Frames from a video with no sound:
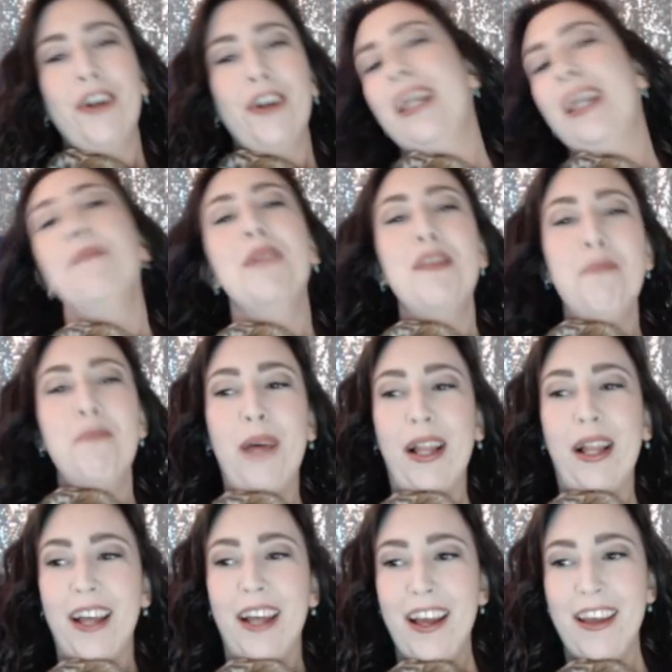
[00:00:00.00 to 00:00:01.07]
Her name is
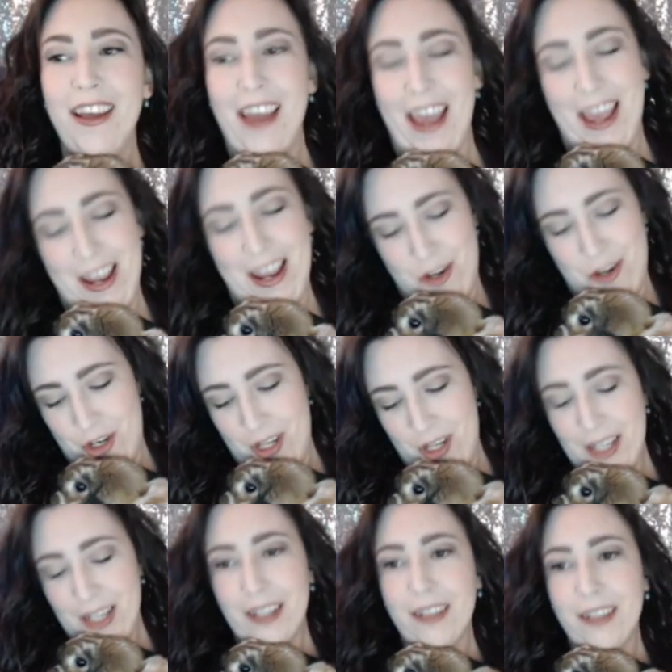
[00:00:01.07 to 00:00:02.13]
Bella, and
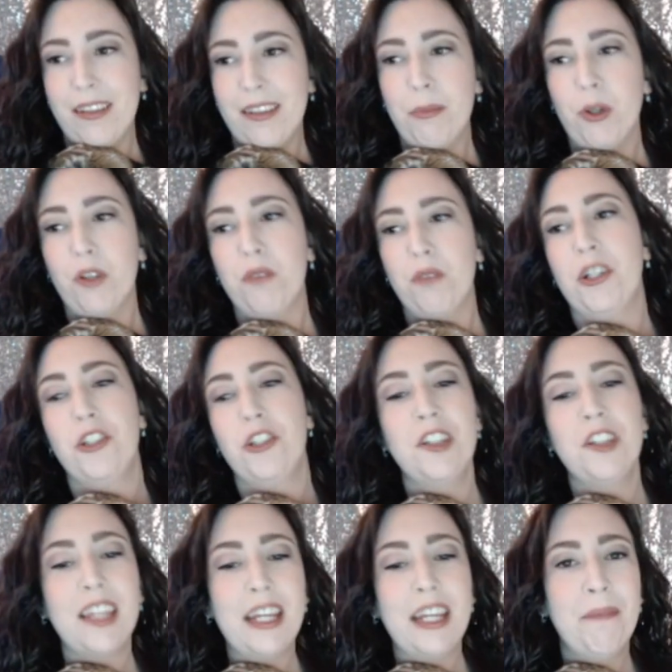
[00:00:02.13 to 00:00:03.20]
she is the most
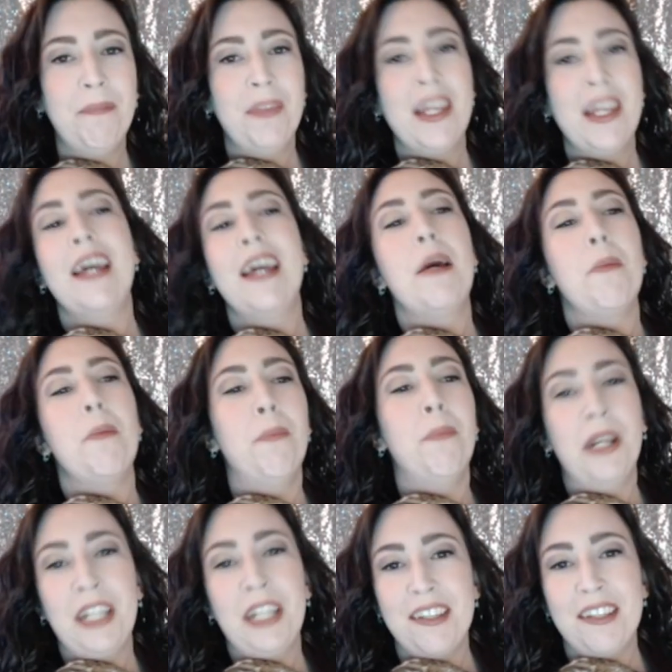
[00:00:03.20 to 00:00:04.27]
precious thing.
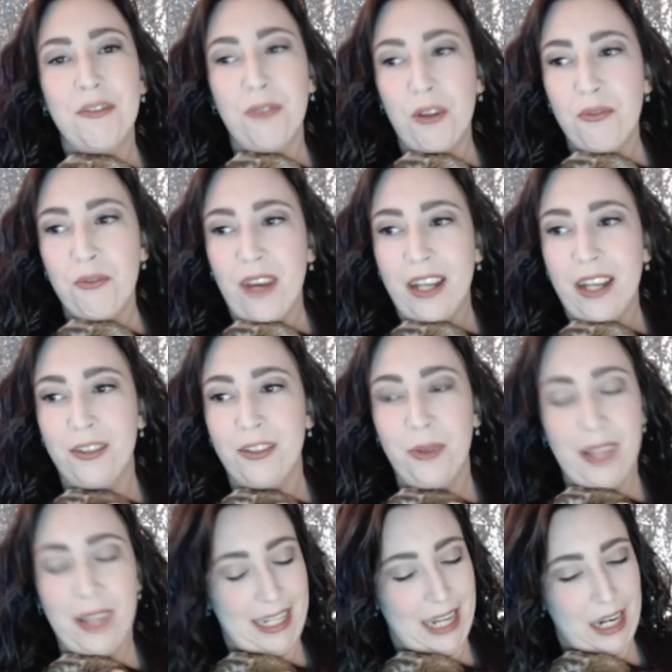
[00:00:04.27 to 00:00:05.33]
Bunnies, fun fact,
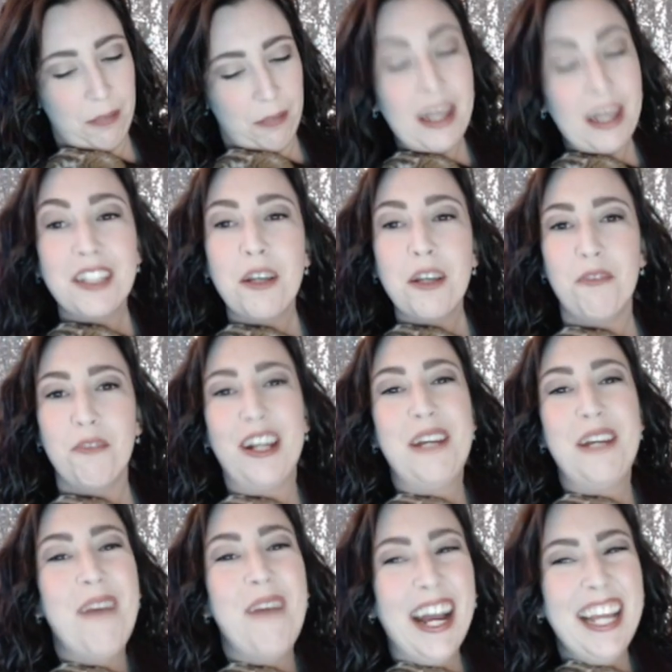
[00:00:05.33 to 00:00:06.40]
don't like getting picked up
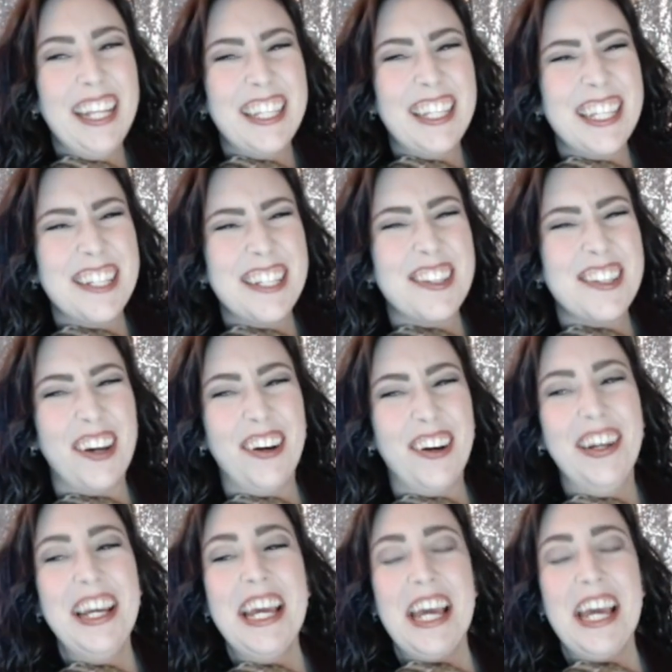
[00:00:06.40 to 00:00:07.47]
very much,
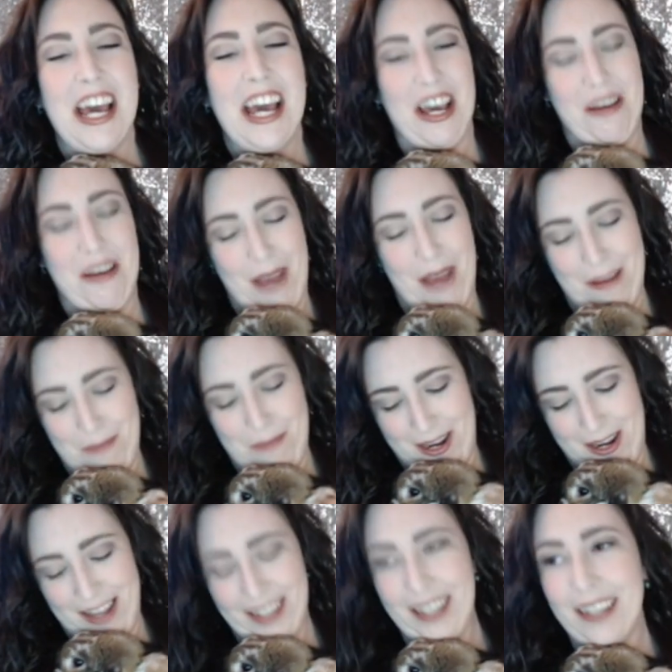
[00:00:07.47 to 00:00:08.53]
so um, I'm
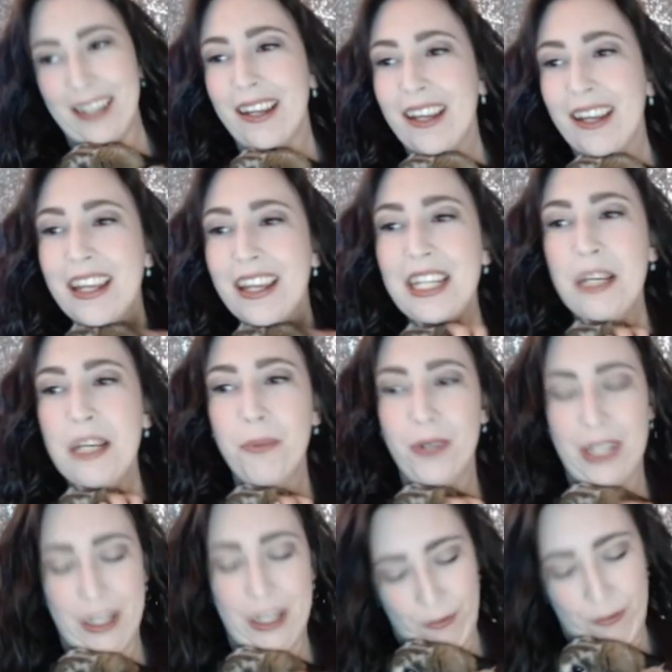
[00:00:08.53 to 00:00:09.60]
not gonna keep her
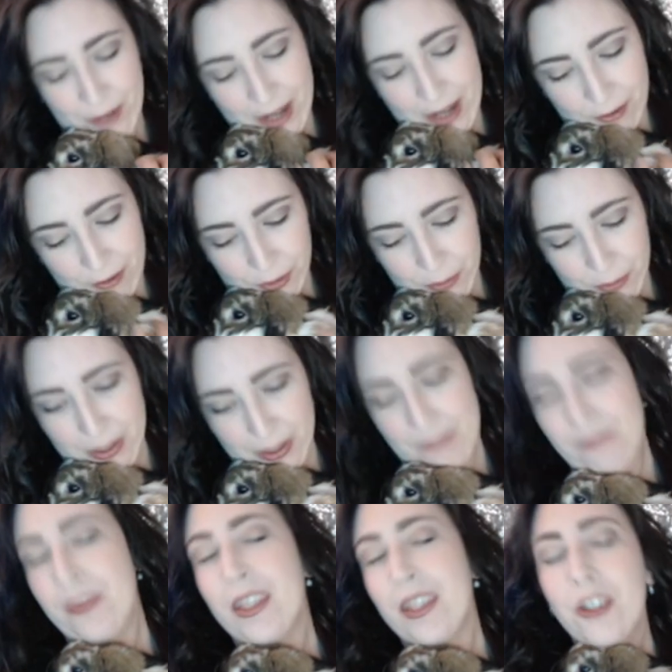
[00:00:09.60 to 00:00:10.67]
here forever, but
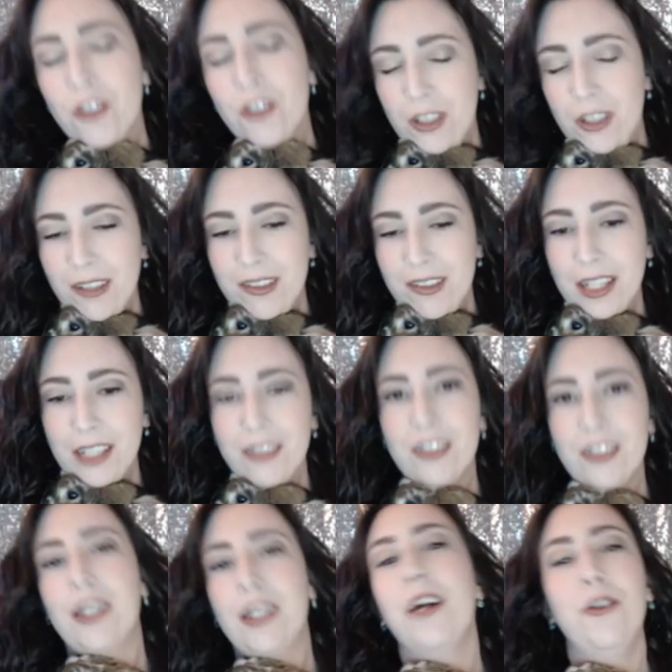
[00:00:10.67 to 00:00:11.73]
she does like
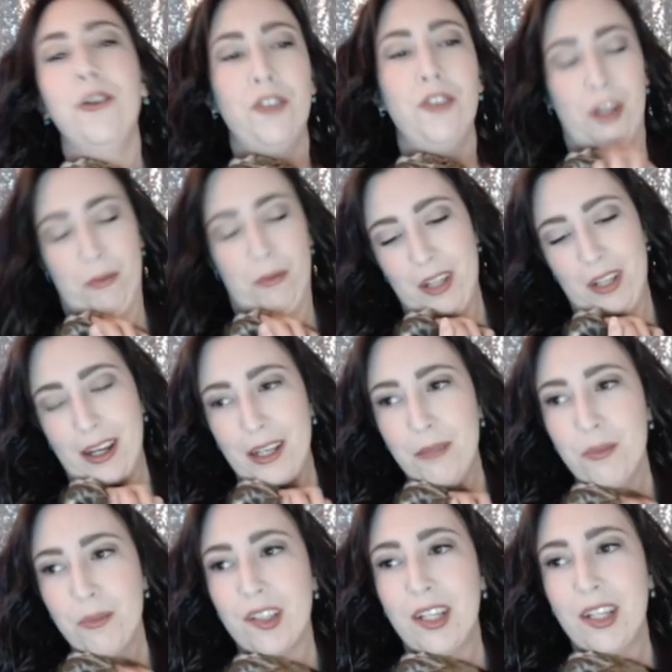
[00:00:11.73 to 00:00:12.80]
to cuddle
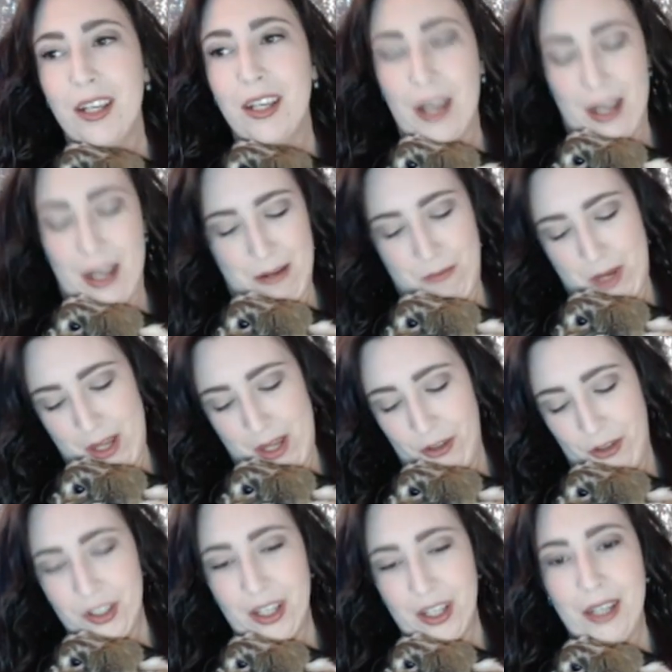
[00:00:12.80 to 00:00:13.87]
sometimes. Um,
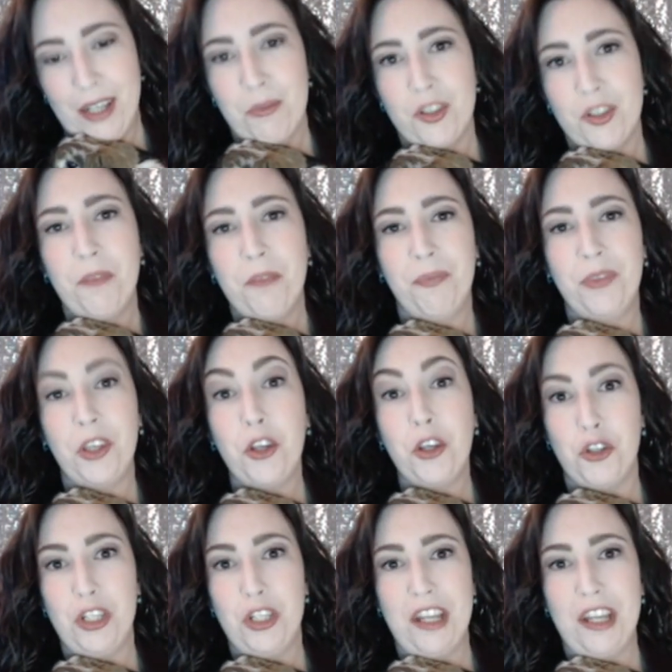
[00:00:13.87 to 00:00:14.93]
other times,
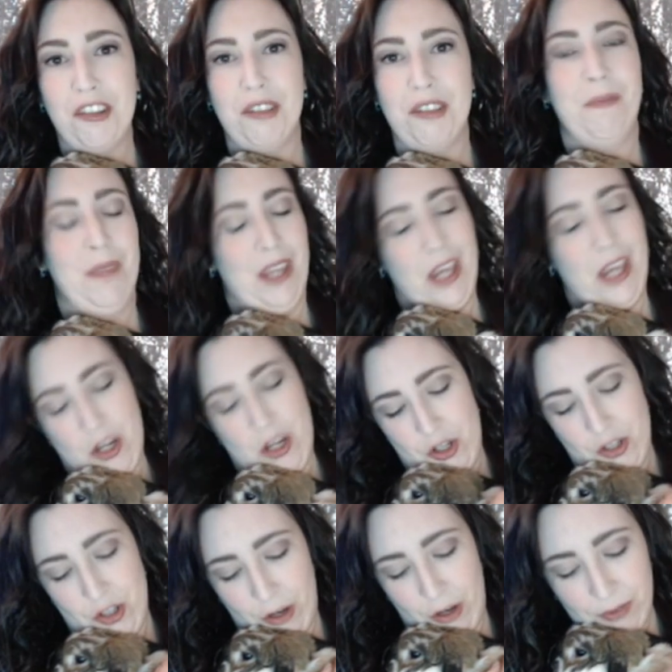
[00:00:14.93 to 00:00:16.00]
she doesn't
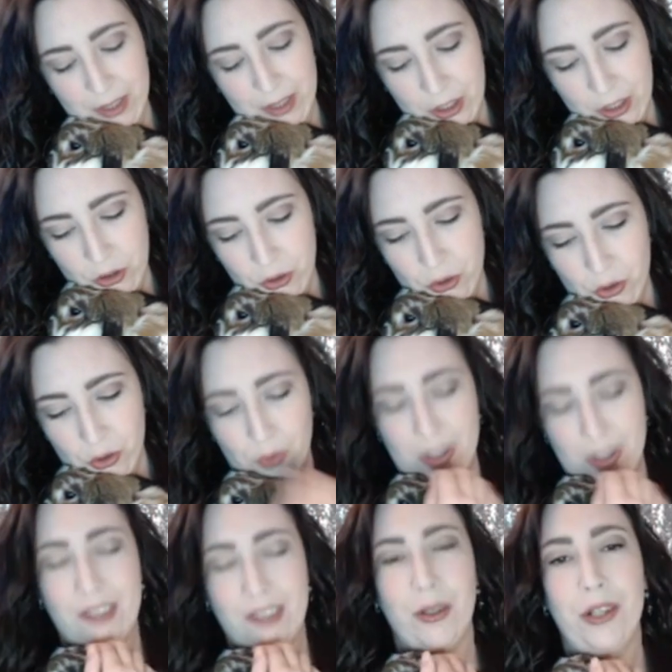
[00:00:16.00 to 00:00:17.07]
she's not feeling too too
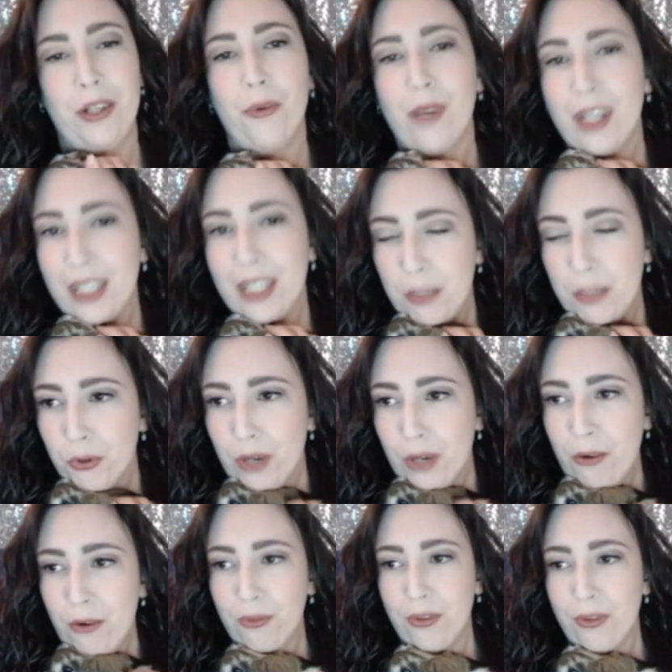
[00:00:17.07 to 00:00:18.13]
well so I don't want to keep her
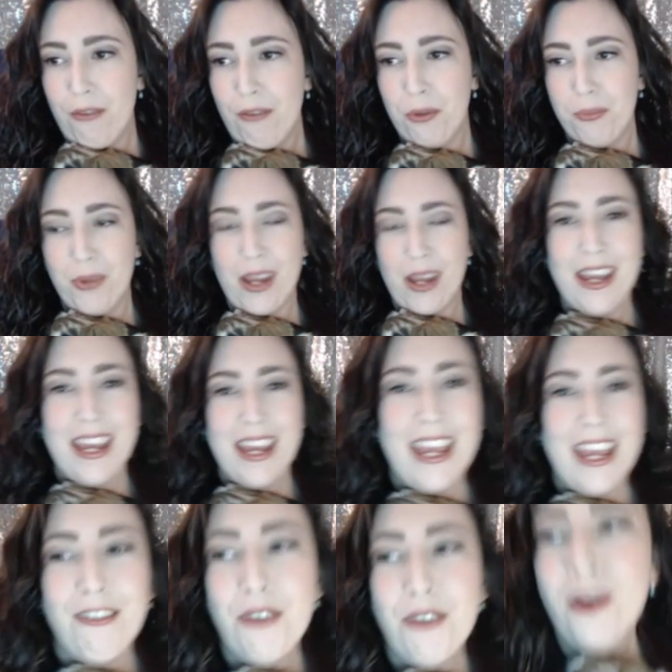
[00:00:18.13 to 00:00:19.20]
out forever but if you